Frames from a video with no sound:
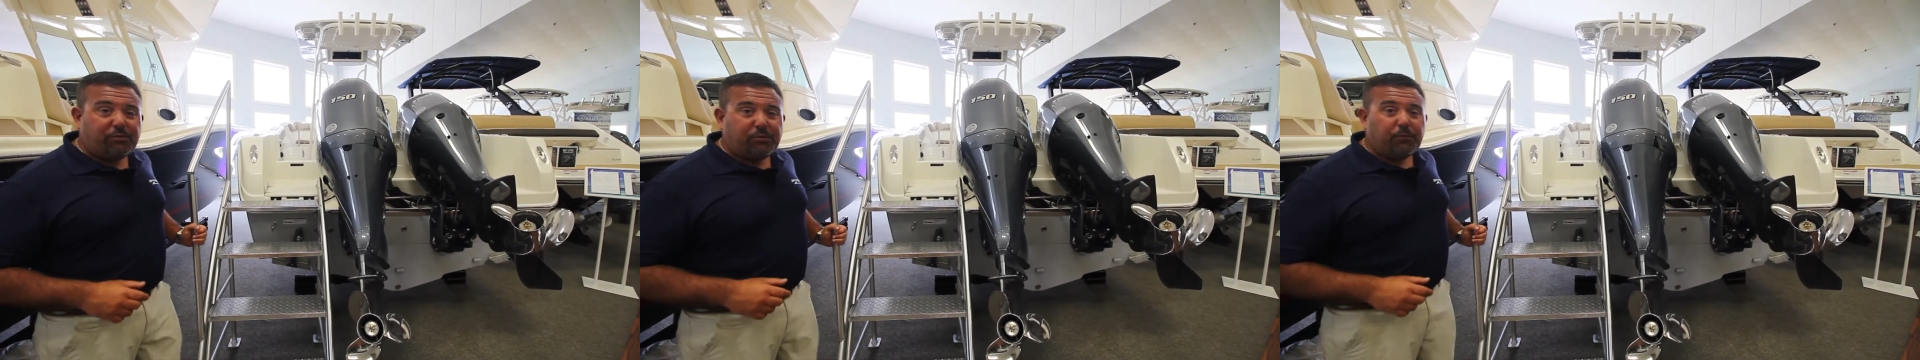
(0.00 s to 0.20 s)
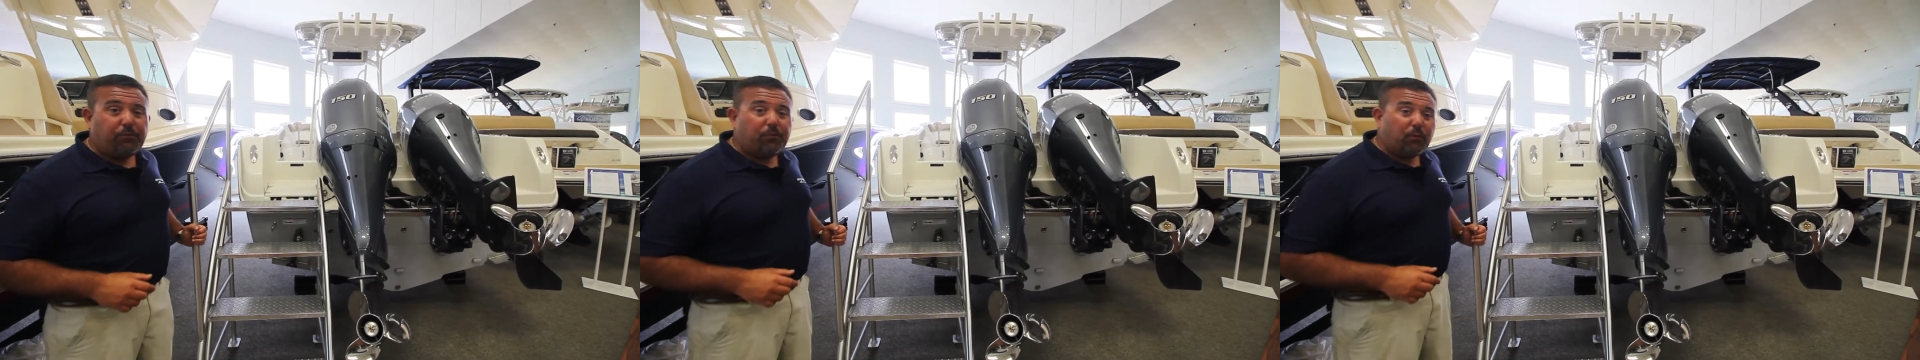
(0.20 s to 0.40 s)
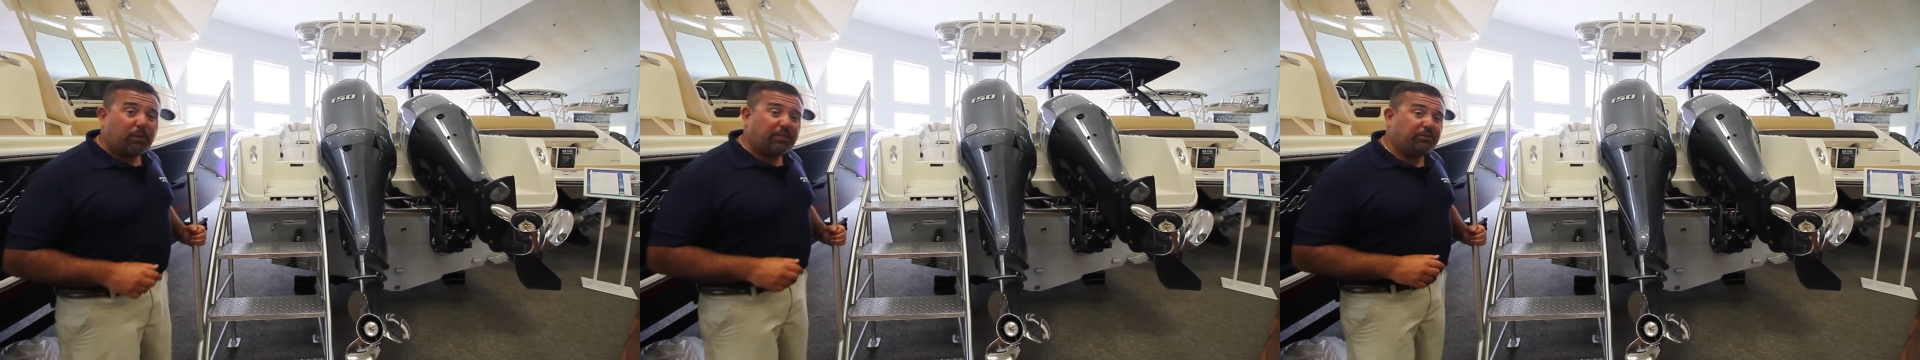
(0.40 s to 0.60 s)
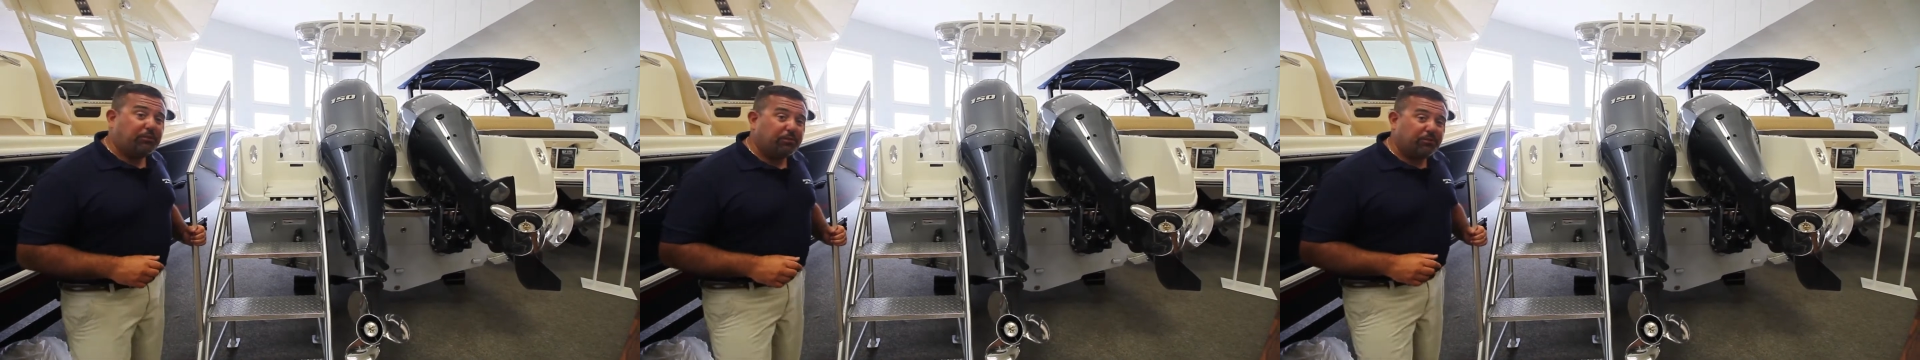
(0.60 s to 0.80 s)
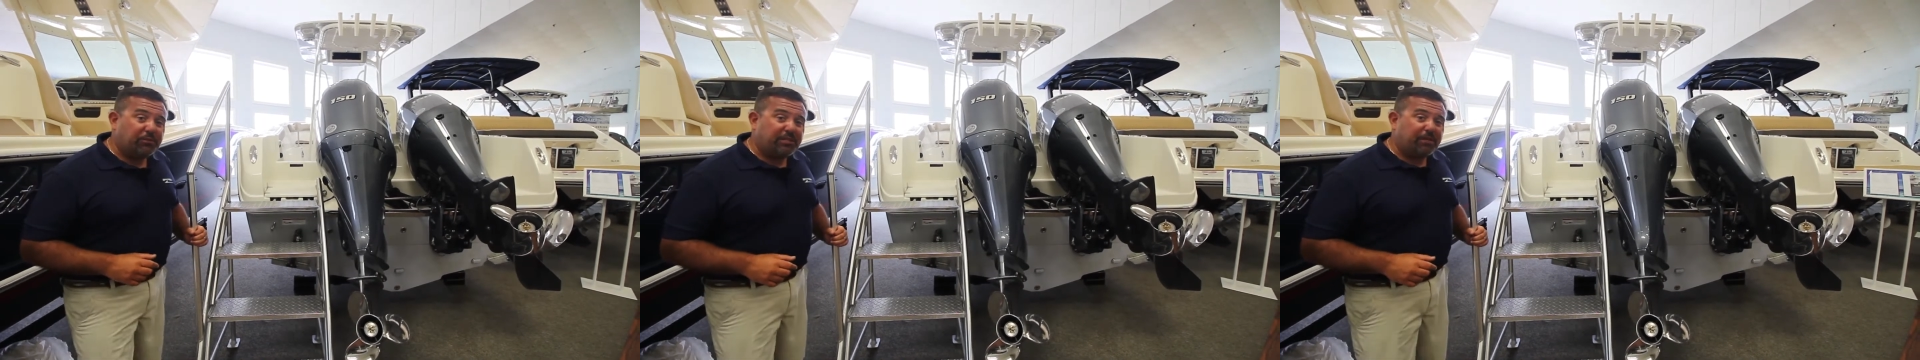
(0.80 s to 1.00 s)

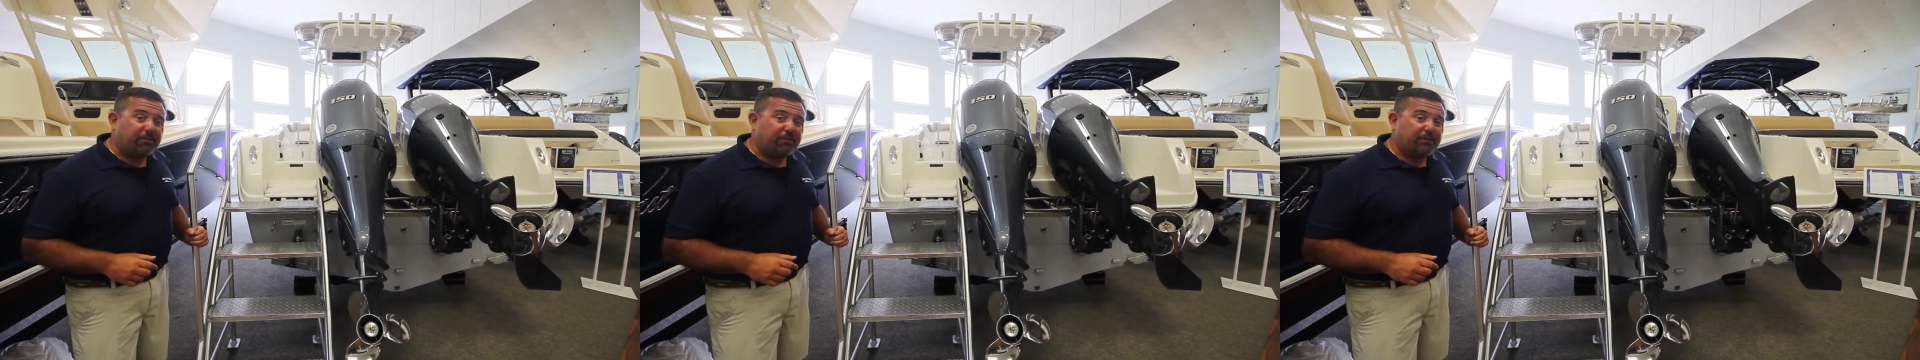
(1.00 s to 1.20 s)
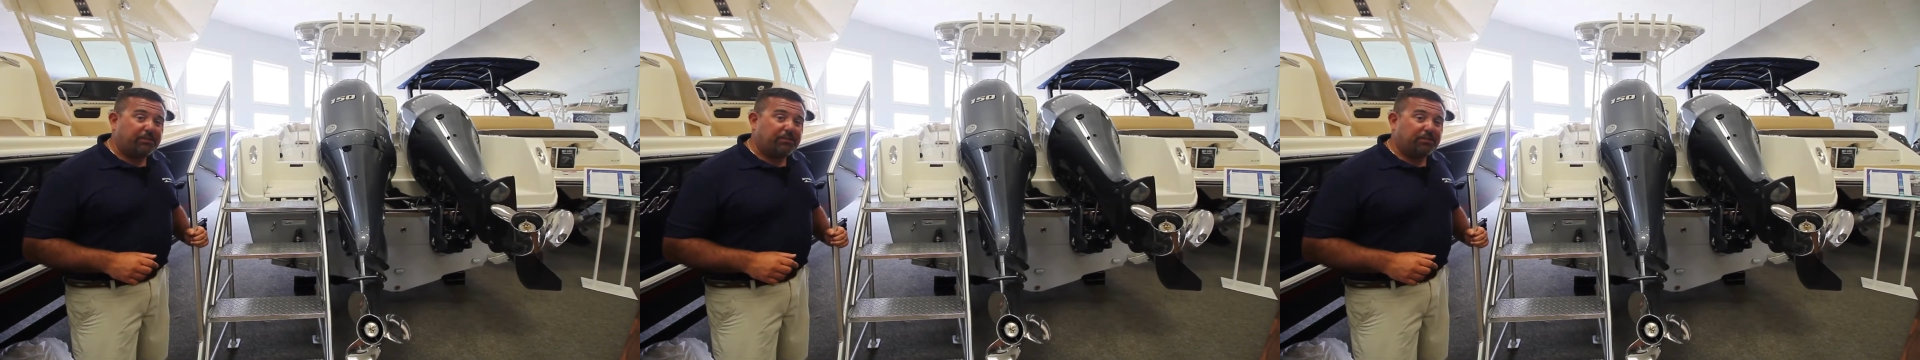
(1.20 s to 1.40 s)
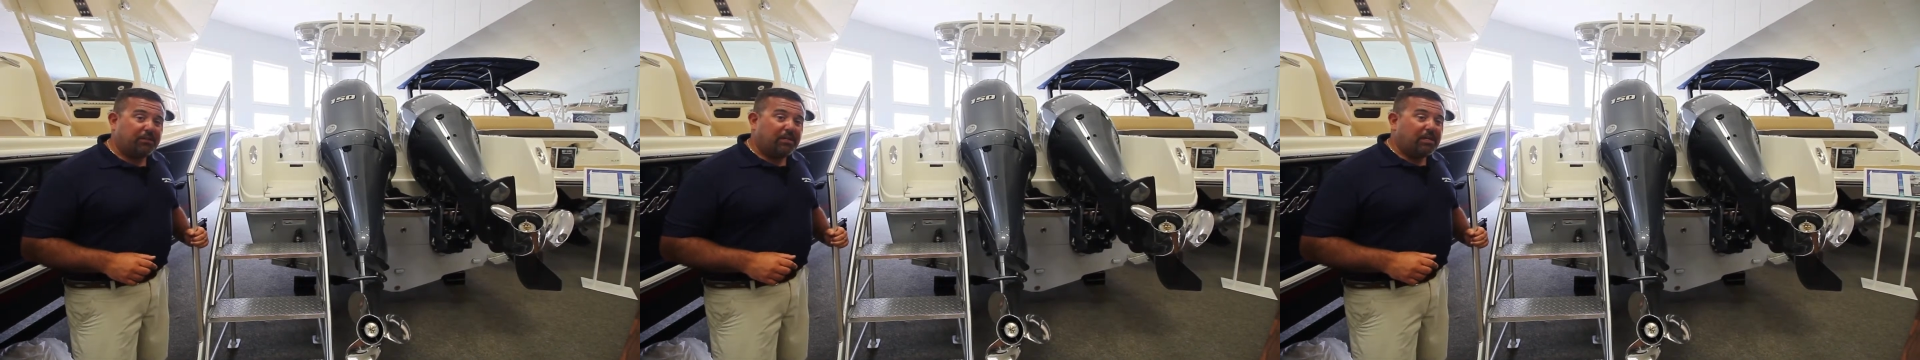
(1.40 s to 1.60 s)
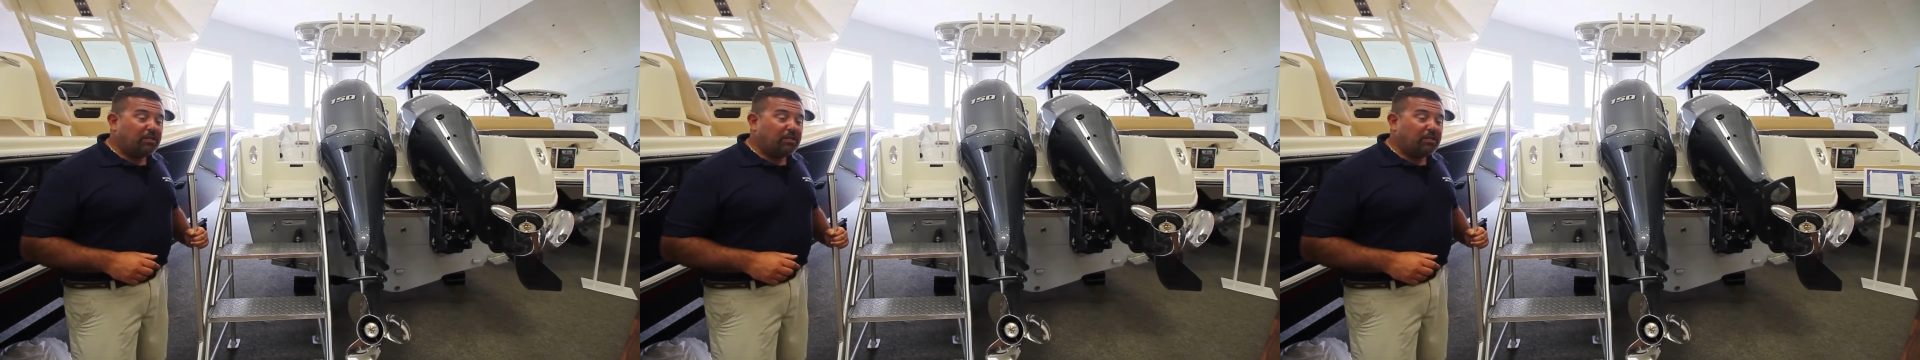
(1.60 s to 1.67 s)
242 Sailfish.